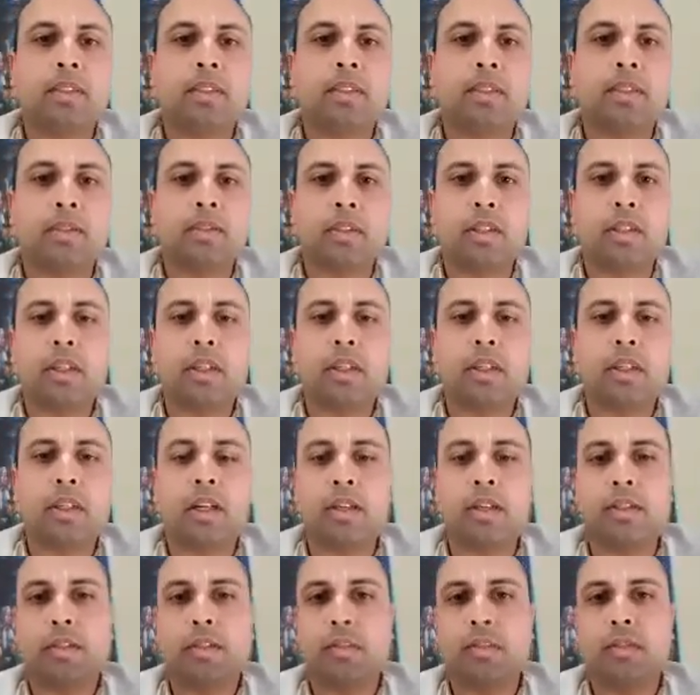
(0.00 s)
So he got
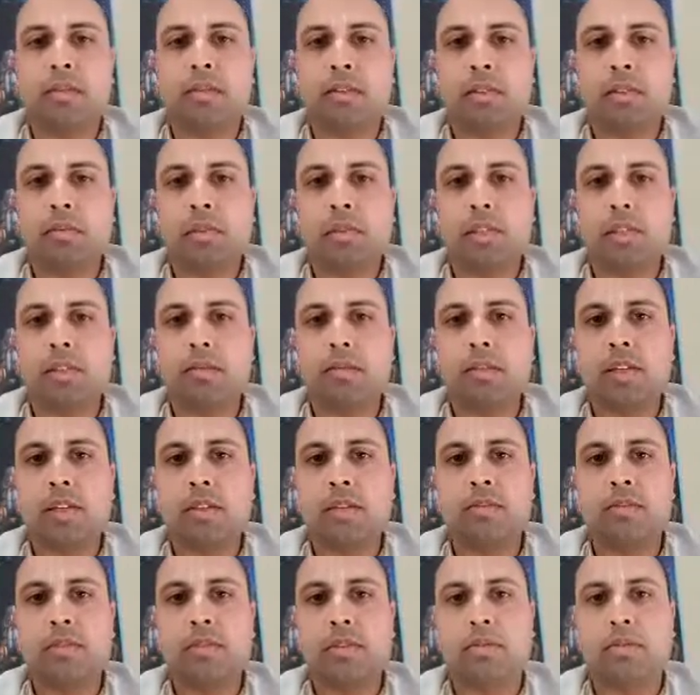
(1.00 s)
immense
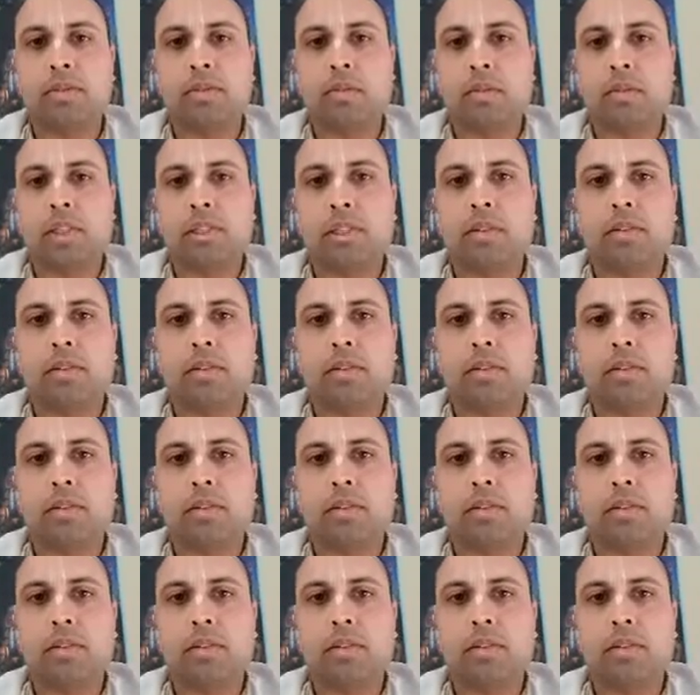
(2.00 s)
benefit from that.